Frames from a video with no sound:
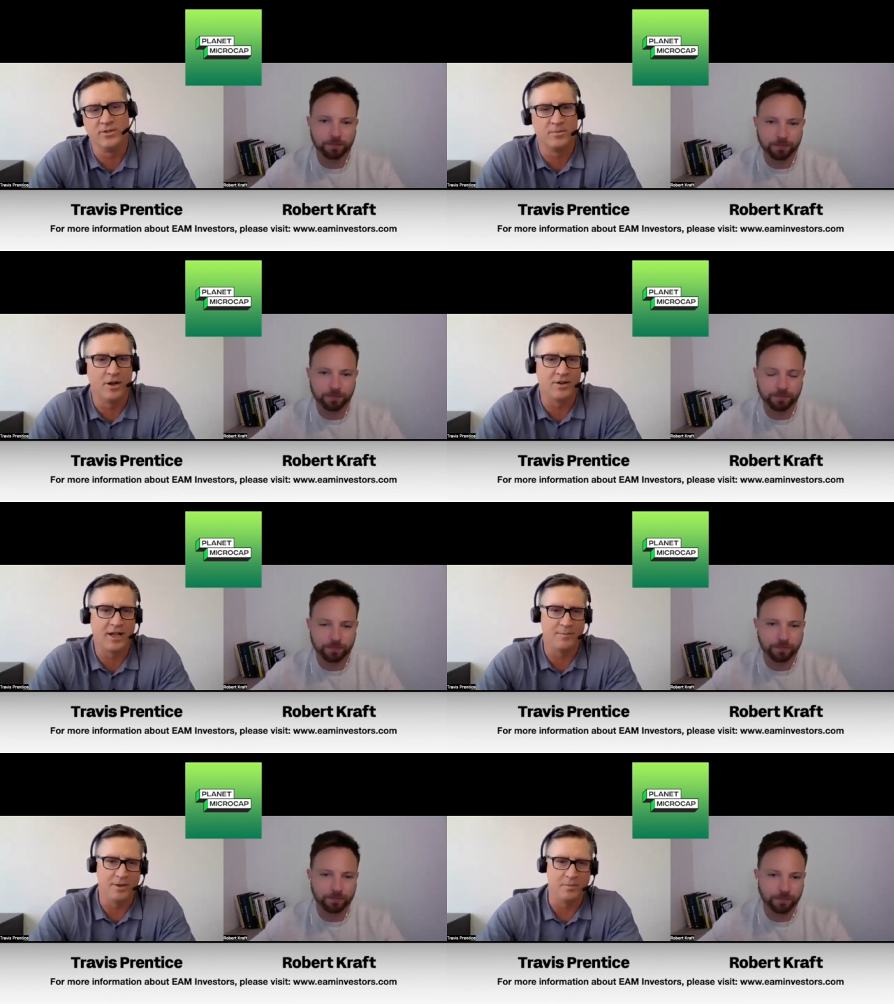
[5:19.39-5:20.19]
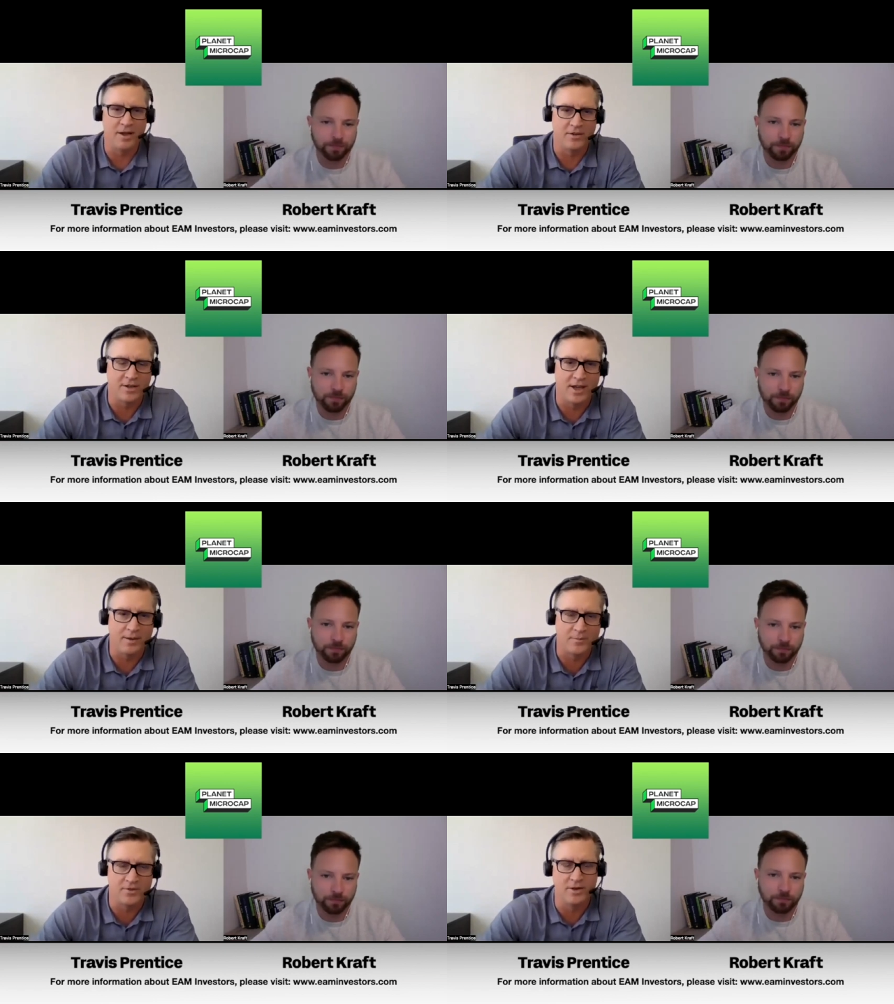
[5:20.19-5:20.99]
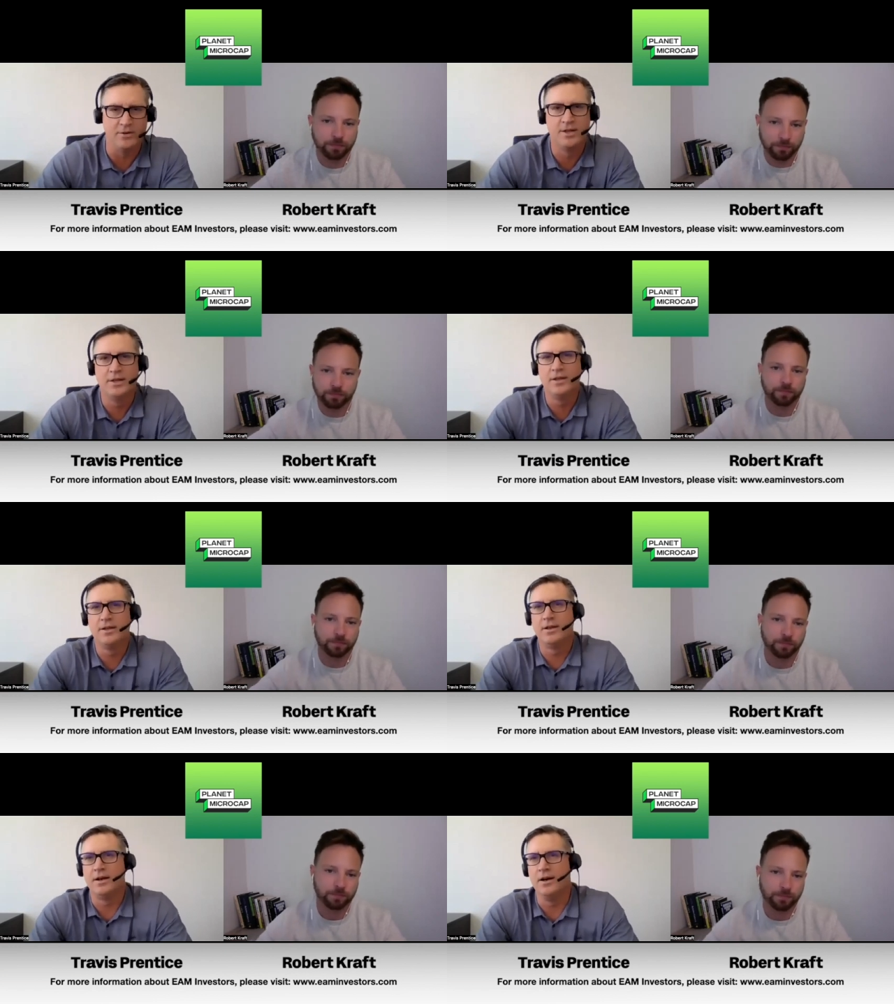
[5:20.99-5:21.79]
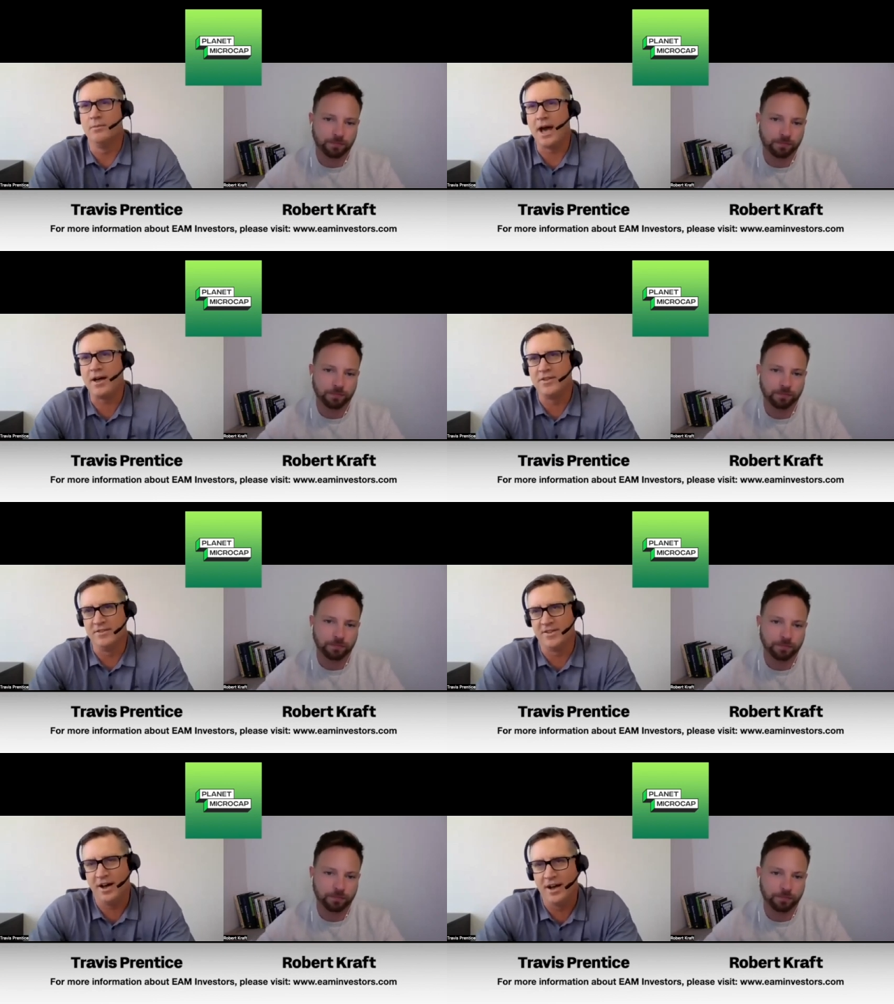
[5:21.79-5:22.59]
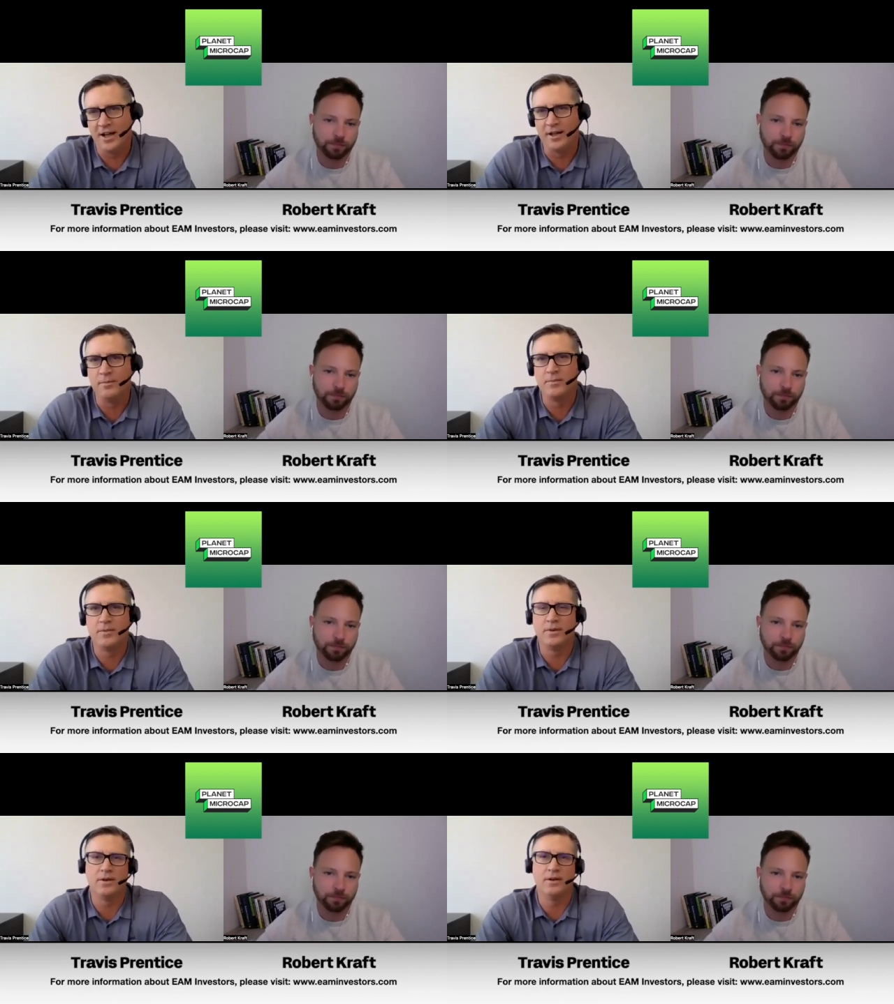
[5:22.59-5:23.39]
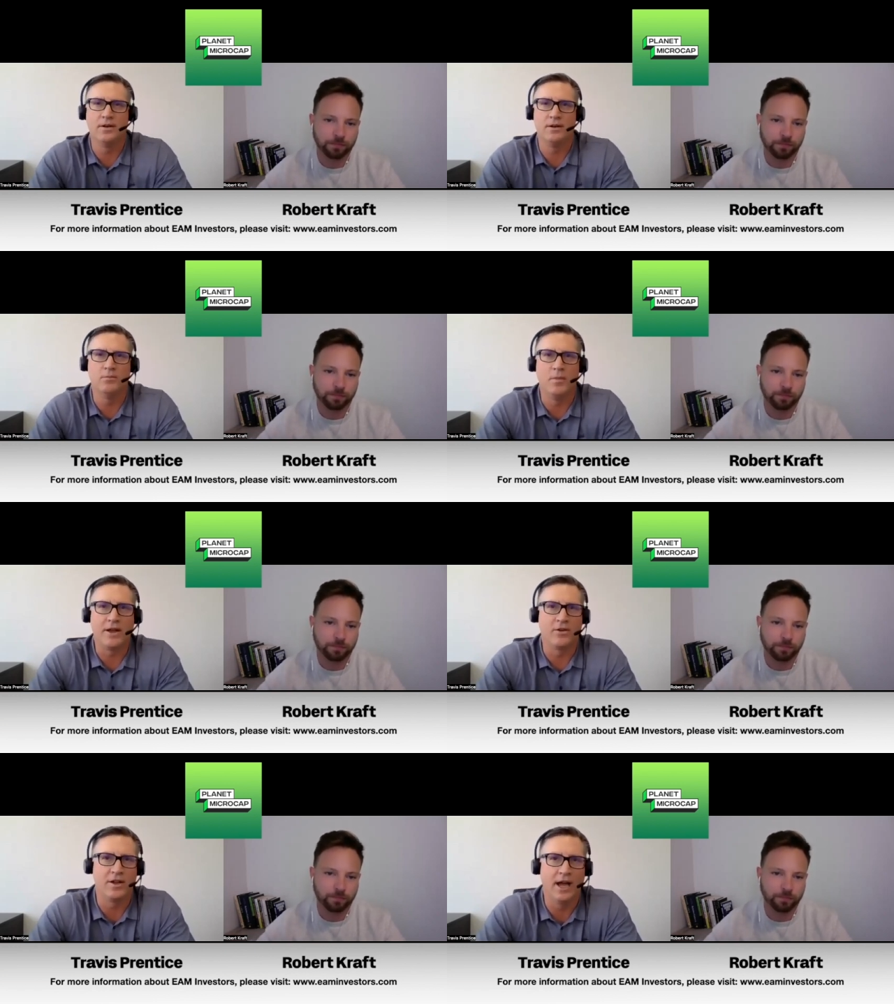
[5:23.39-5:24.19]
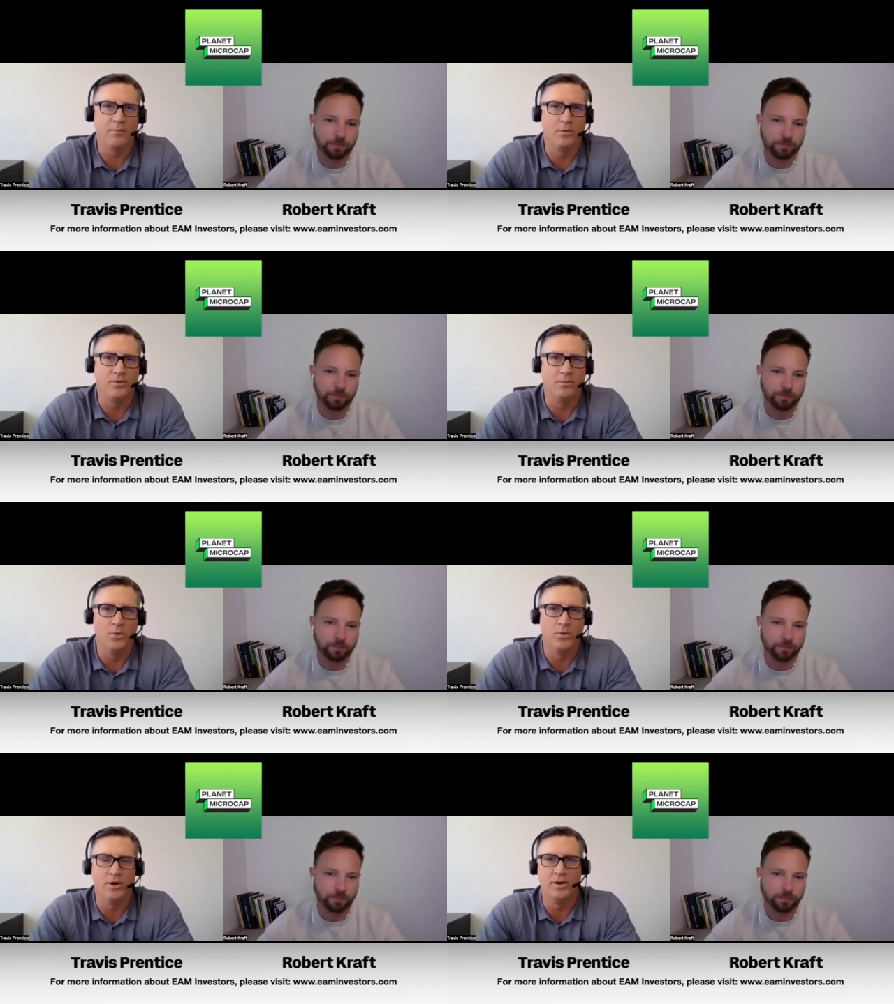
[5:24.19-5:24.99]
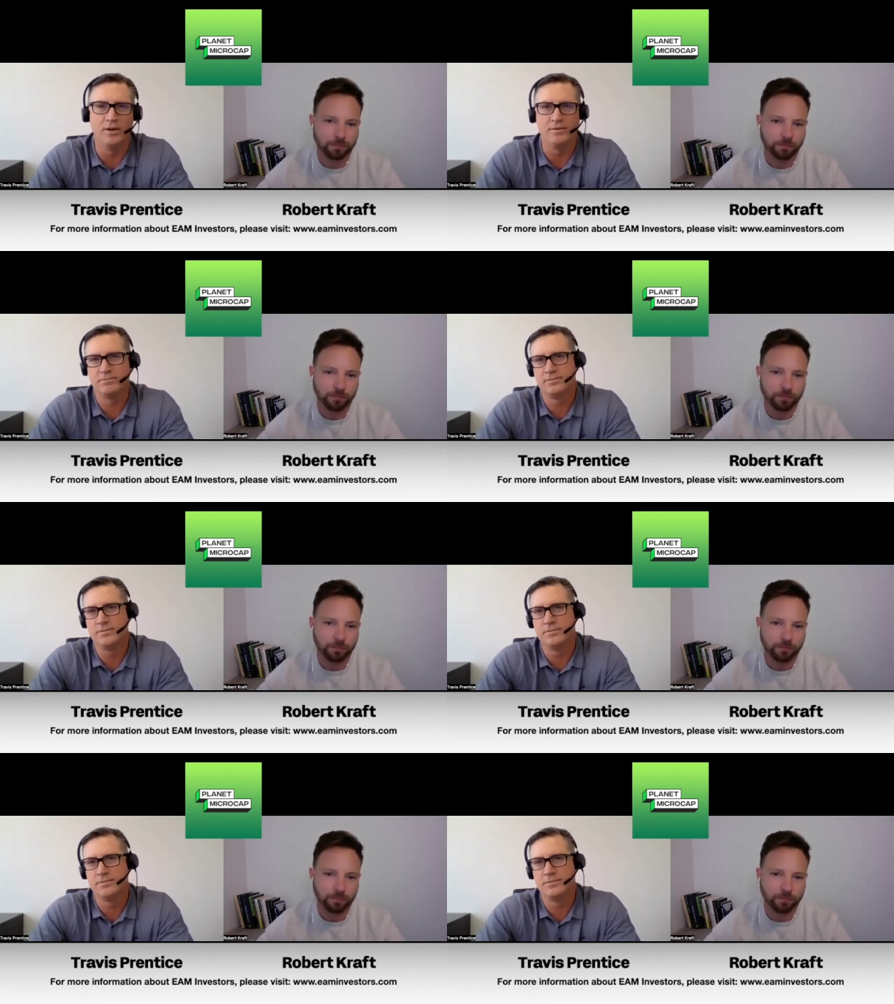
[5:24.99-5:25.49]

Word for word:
Speaker 1: small cap and micro cap? So um, at the time, um, micro cap was more,